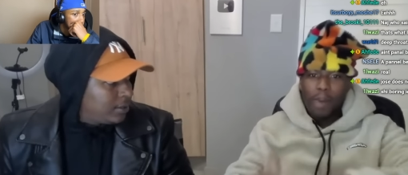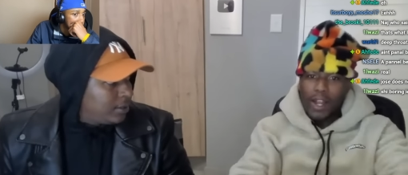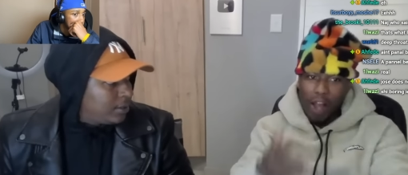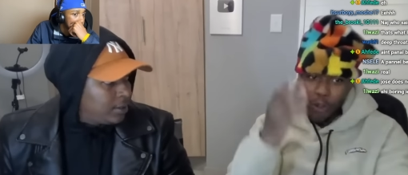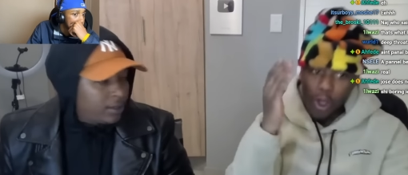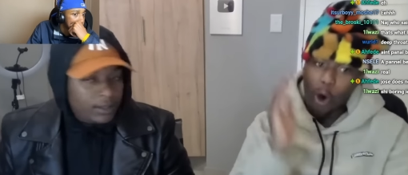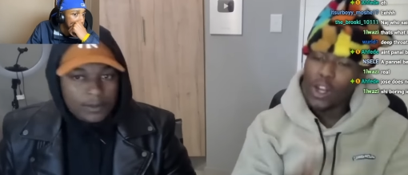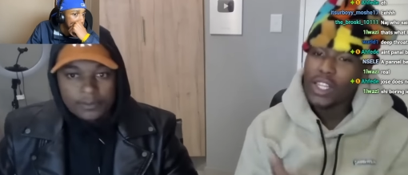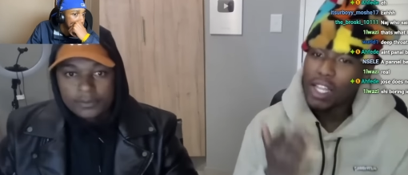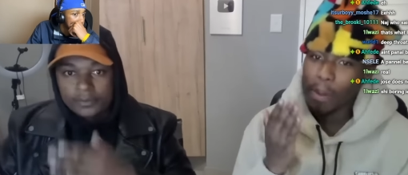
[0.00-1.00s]
Speaker 1: now the only
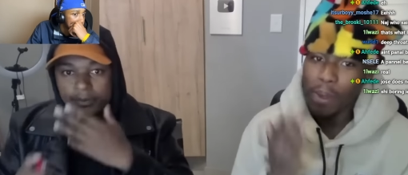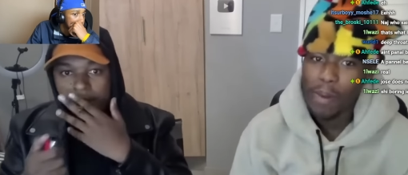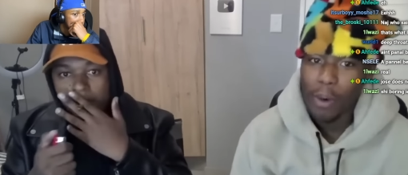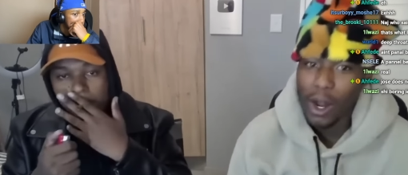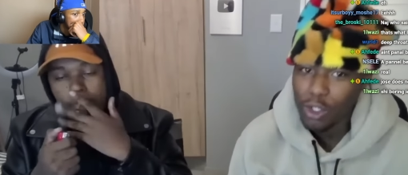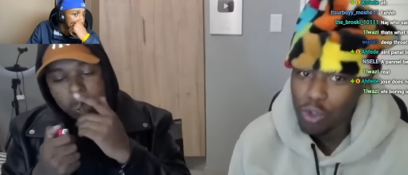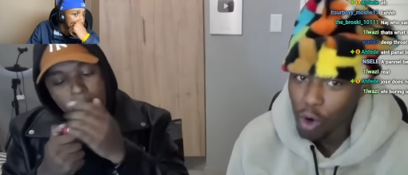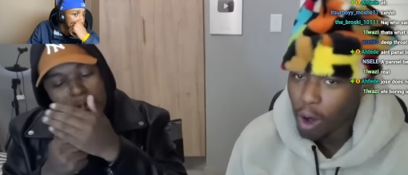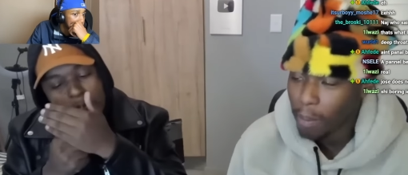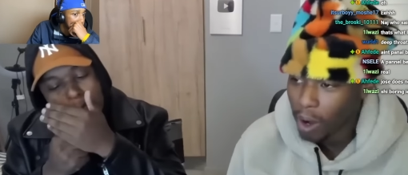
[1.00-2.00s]
thing that people I want to know
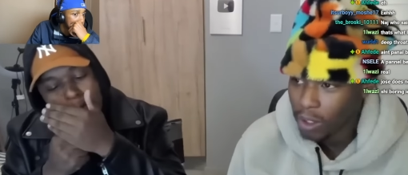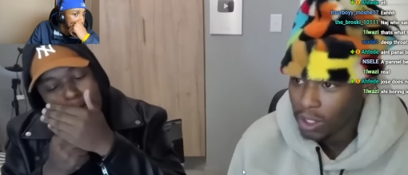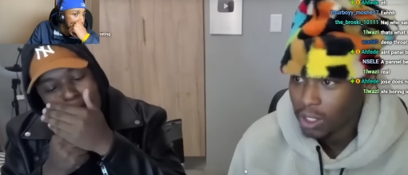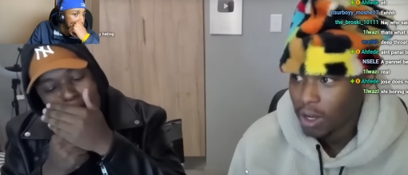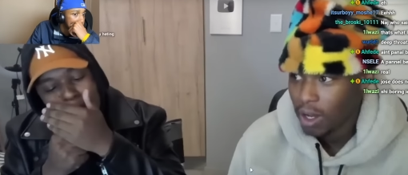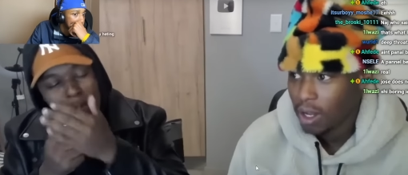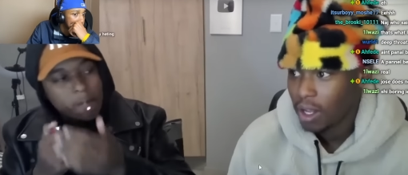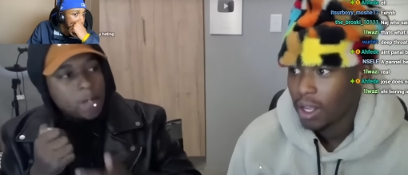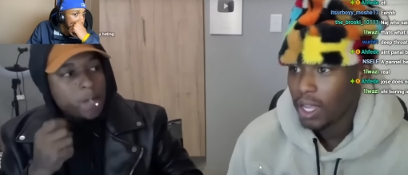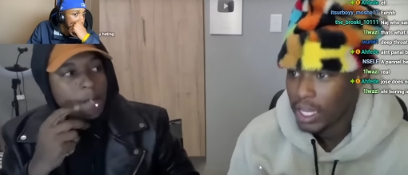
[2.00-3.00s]
about mm.
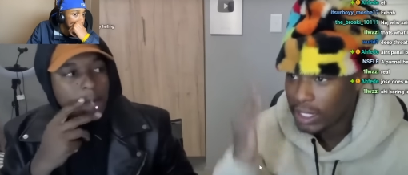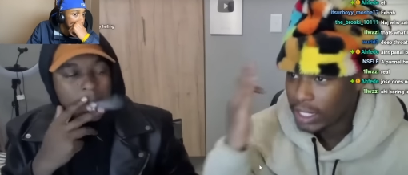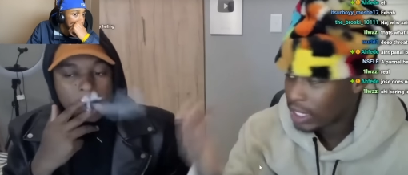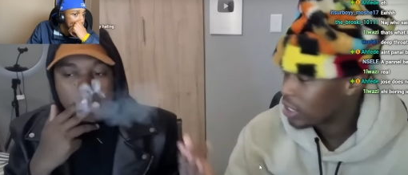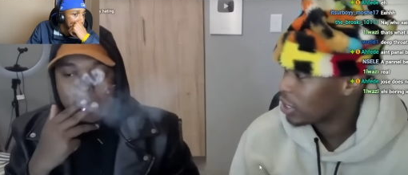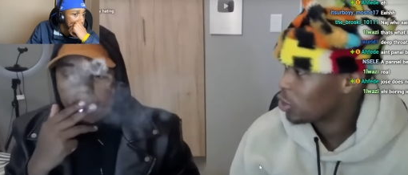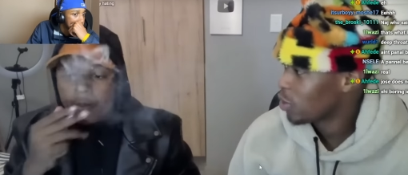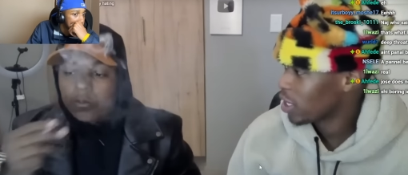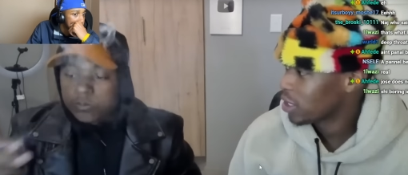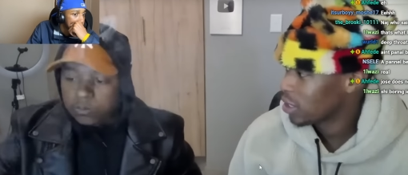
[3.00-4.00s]
is this
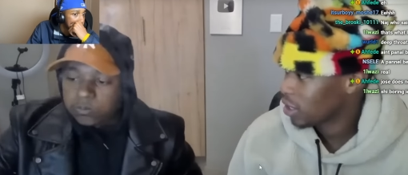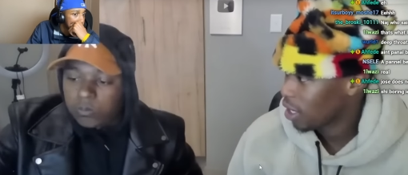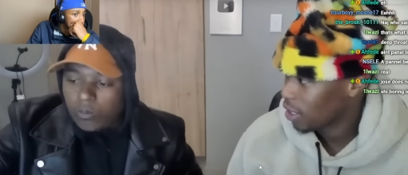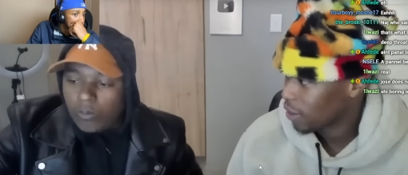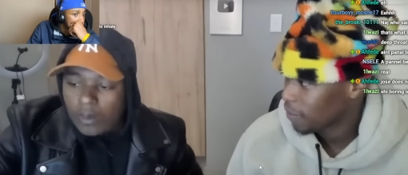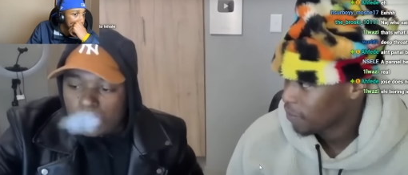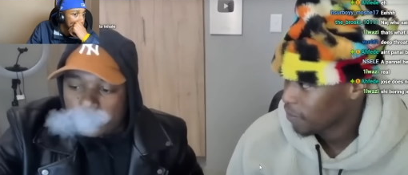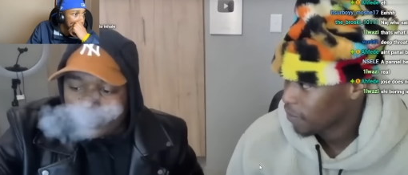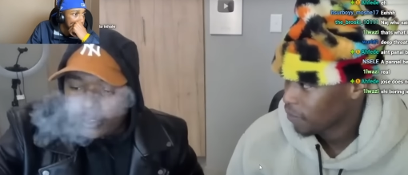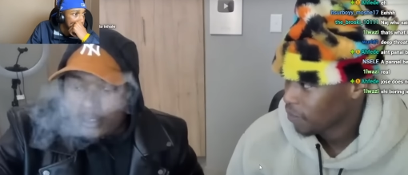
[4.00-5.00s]
situation, dog.
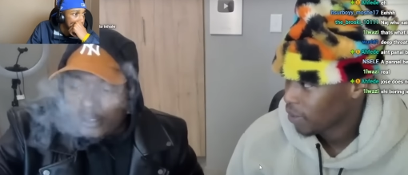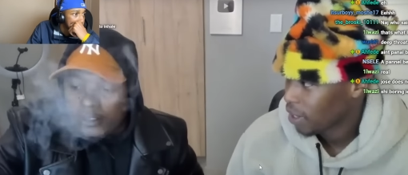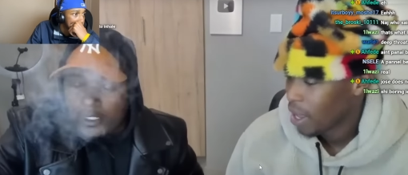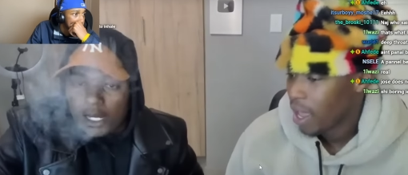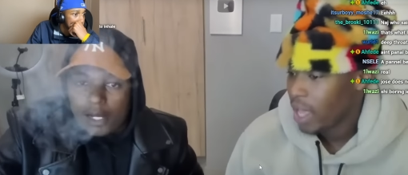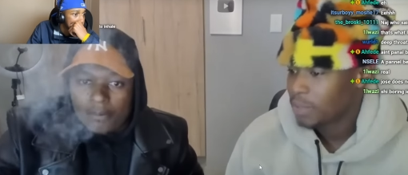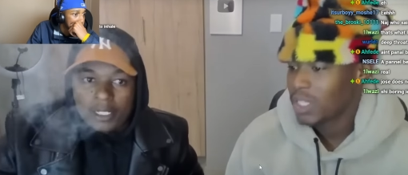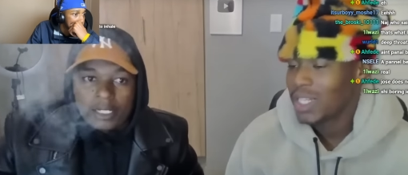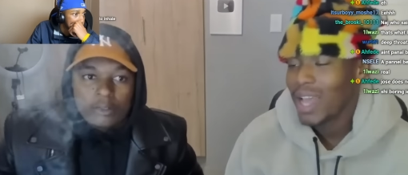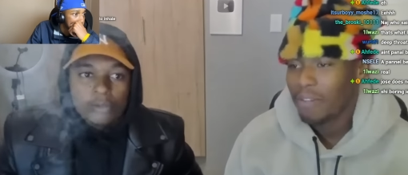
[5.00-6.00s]

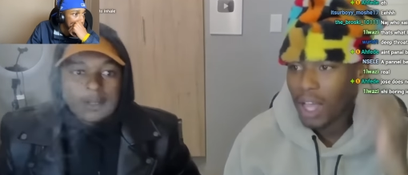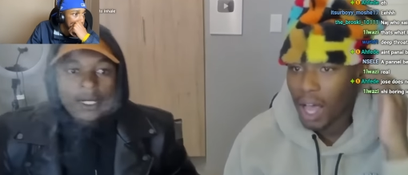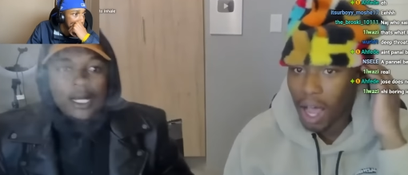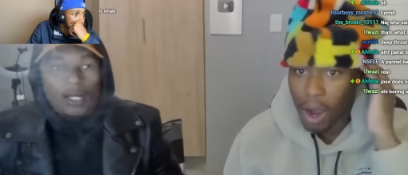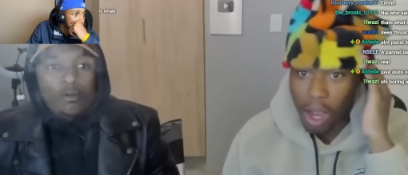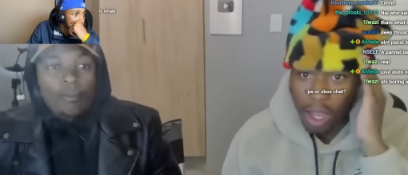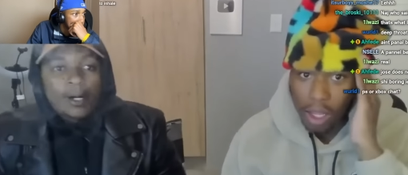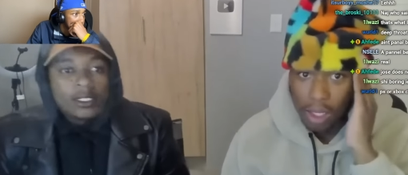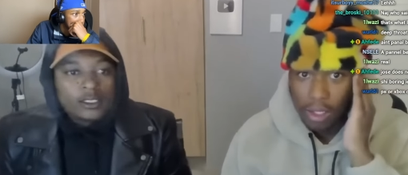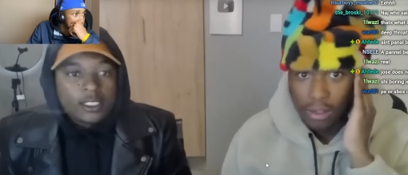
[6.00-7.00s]
Especially I after.
Speaker 2: I don't
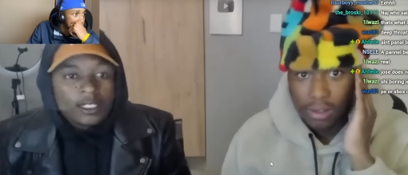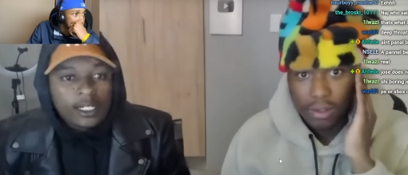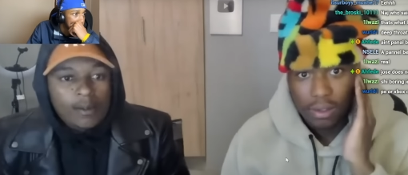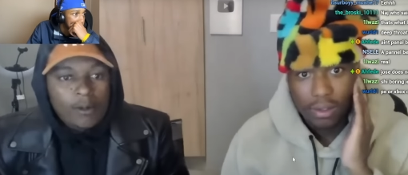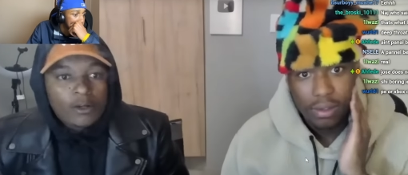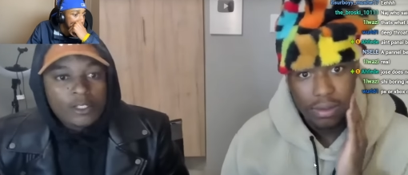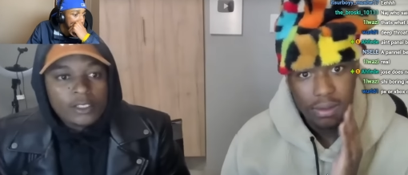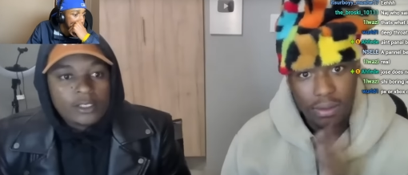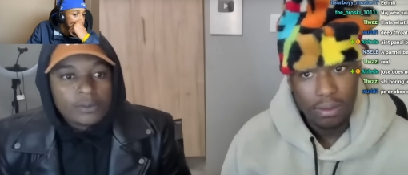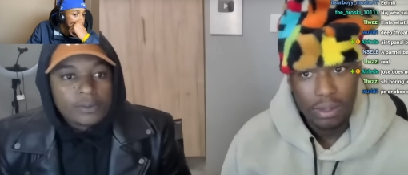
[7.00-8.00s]
mind sharing about it.
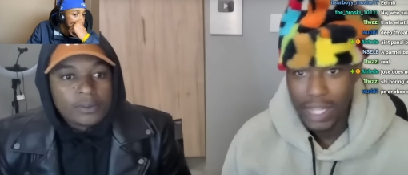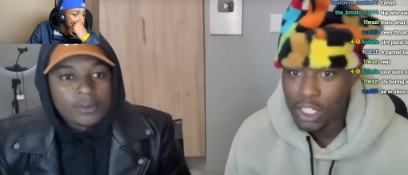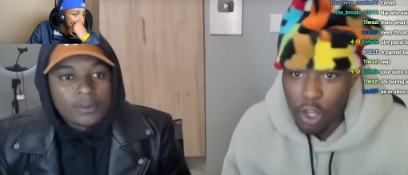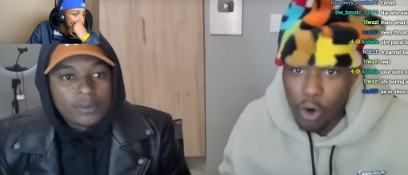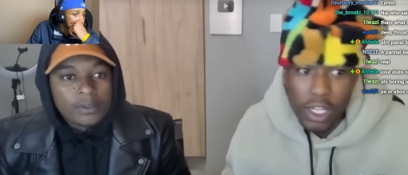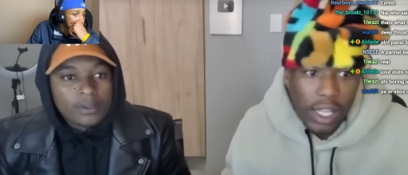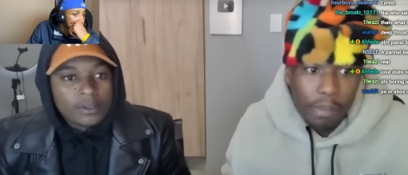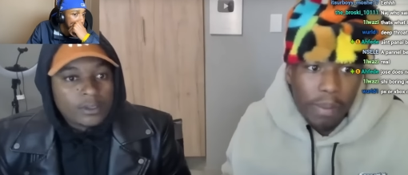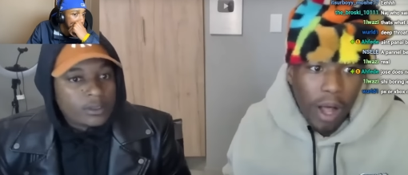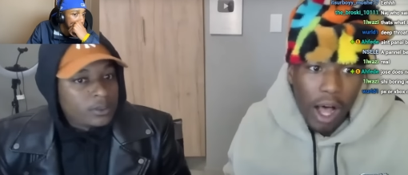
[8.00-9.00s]
Speaker 1: That's the only thing
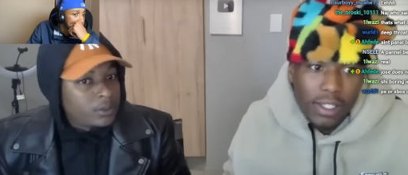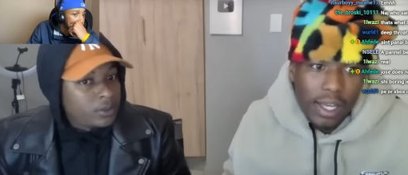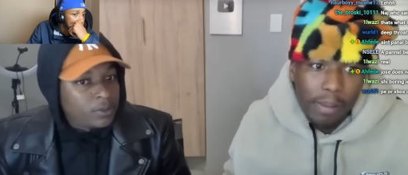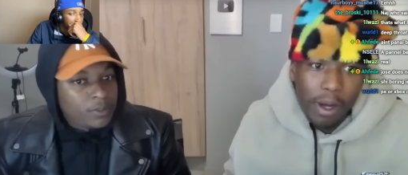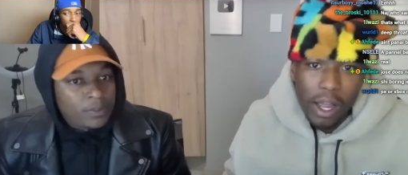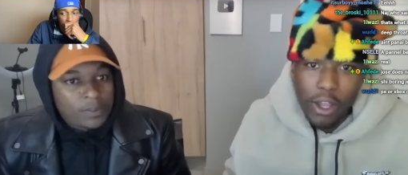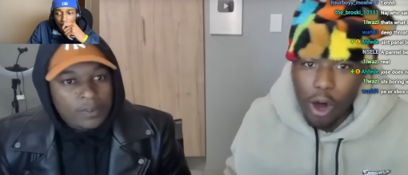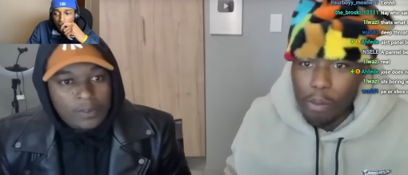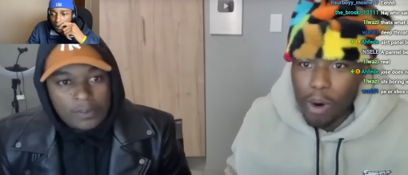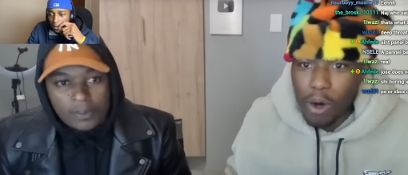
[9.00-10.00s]
people are asking about. Like, yo,
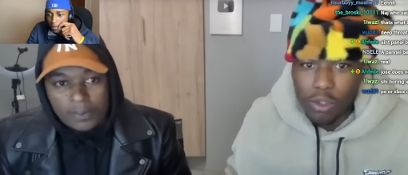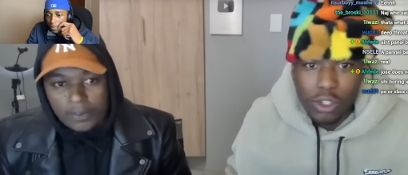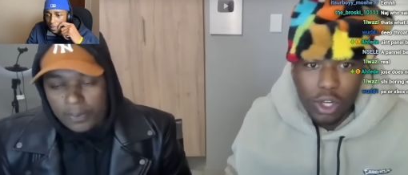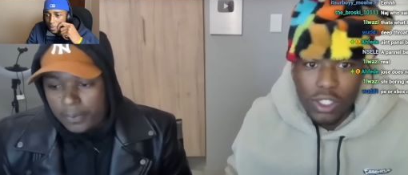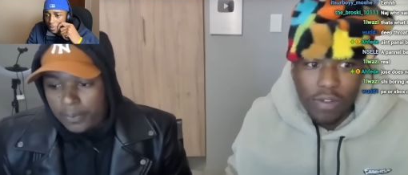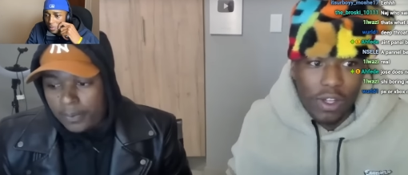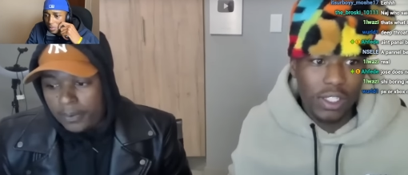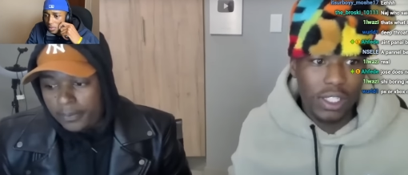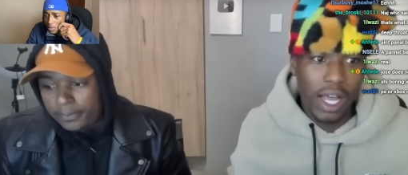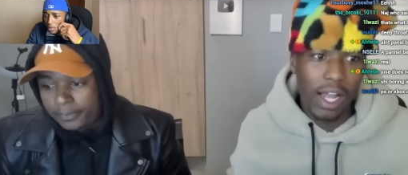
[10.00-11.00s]
bro, Joseph needs to
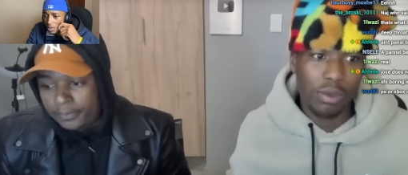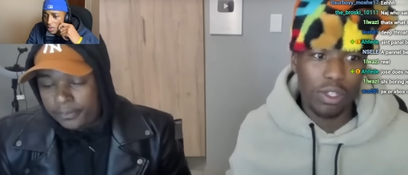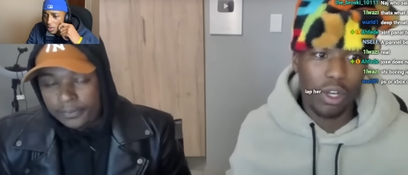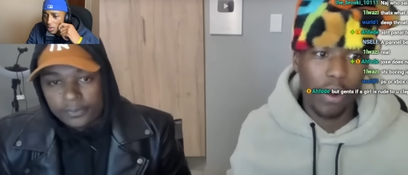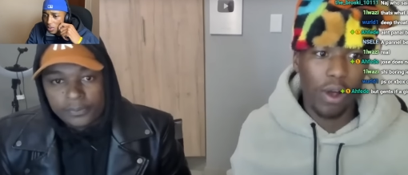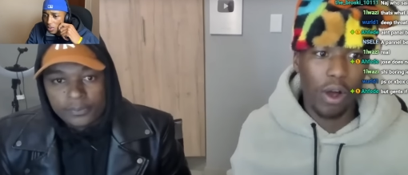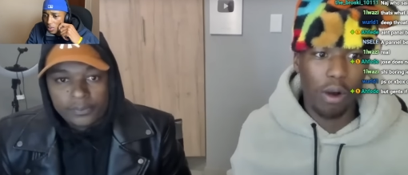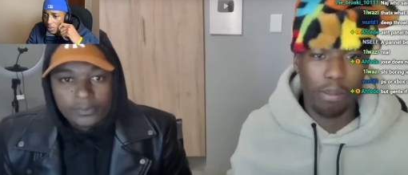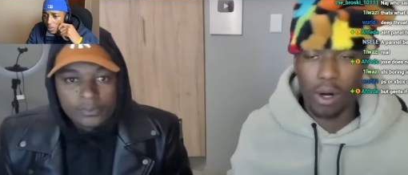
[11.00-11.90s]
tell us what's going on, bro.